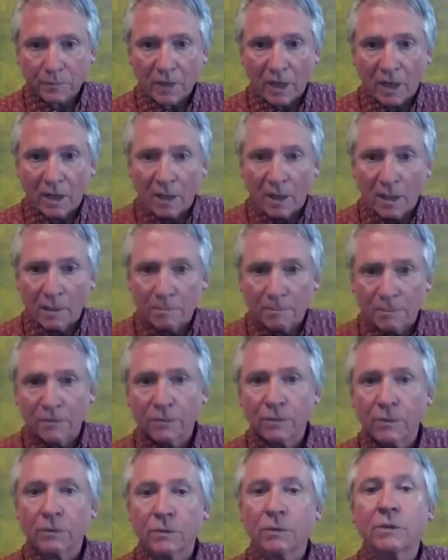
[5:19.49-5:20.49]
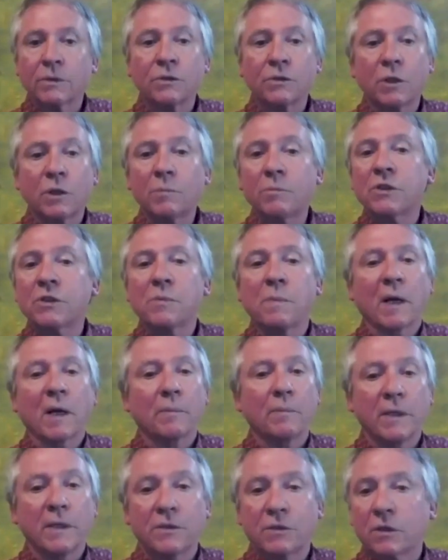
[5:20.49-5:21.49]
the term
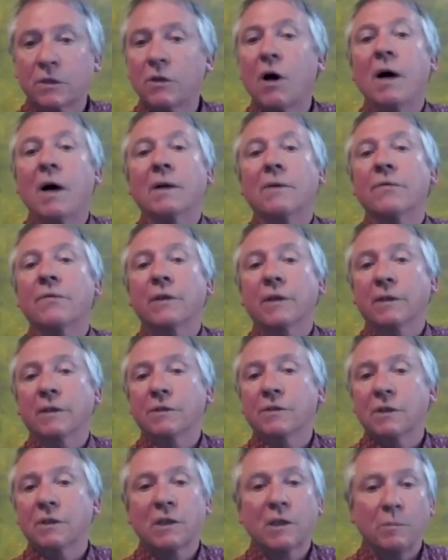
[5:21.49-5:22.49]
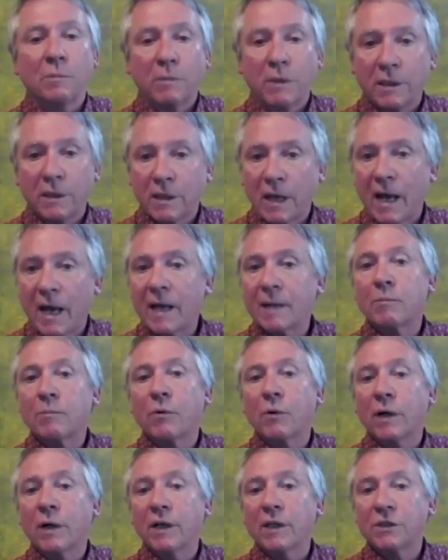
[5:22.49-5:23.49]
respect means a lot of things. So it can mean
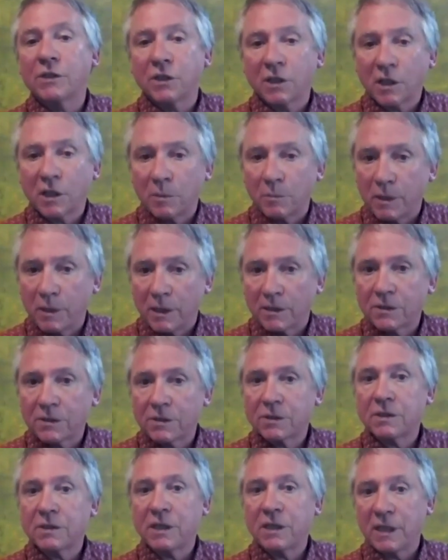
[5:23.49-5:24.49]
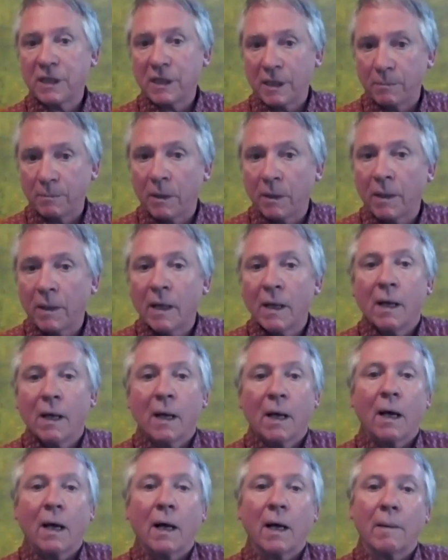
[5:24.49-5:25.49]
admiration, it can mean esteem.
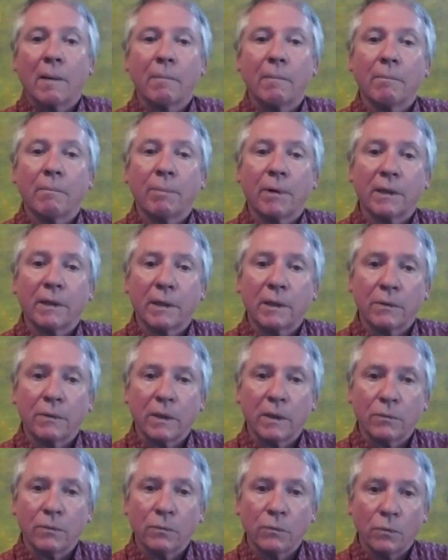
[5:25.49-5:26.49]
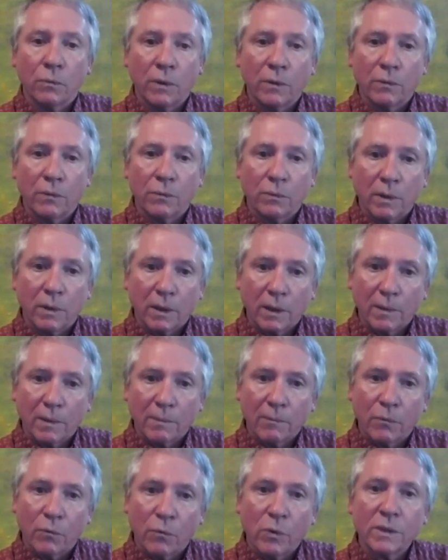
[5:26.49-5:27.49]
But in
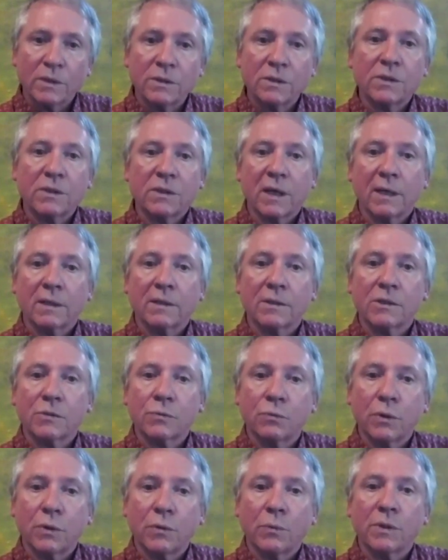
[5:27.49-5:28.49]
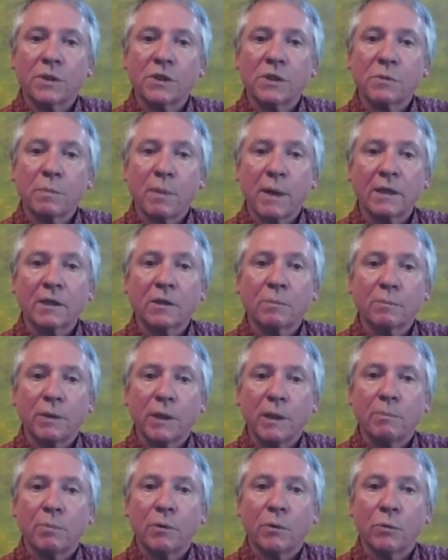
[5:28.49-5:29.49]
one sense, we respect
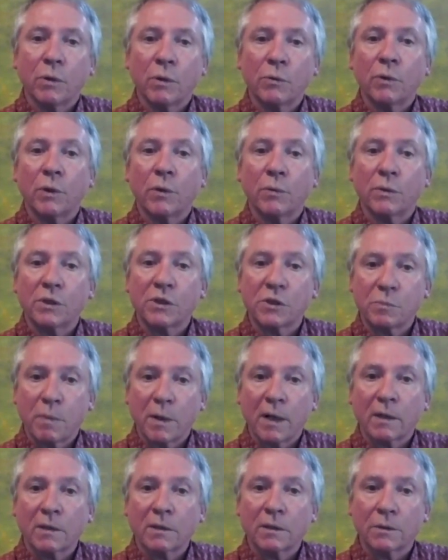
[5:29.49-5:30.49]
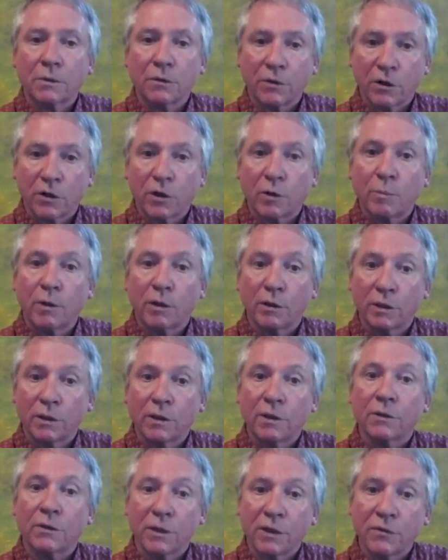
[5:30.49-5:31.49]
people when we respect their ability
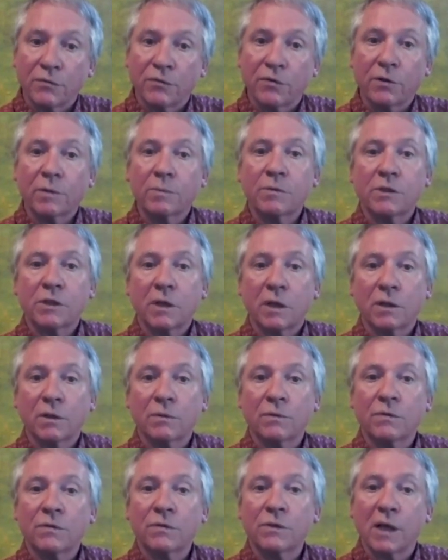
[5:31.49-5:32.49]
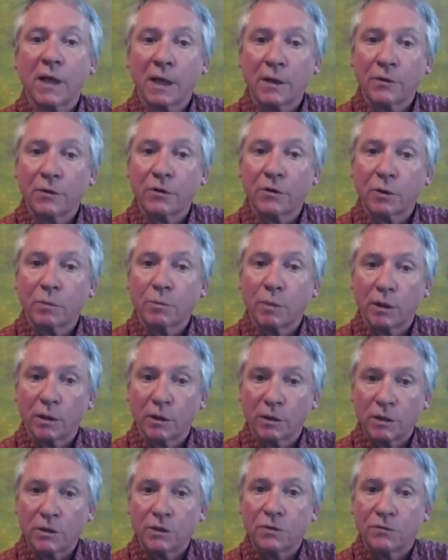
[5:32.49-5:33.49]
to think for themselves and their
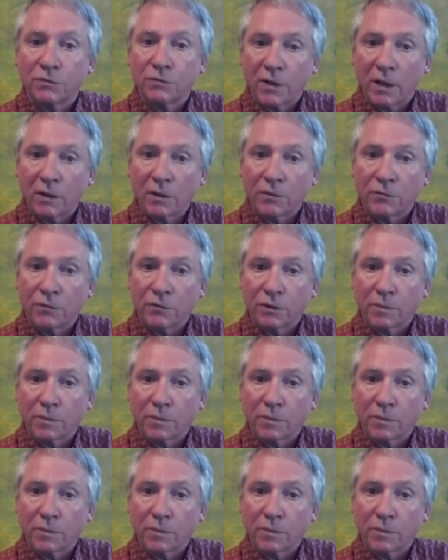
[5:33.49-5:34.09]
ability to value for